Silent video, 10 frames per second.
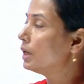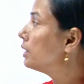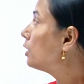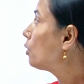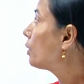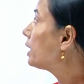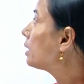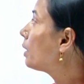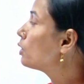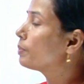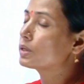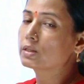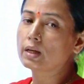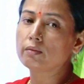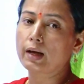Then talking about
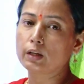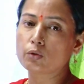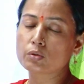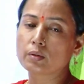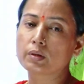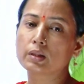personal values,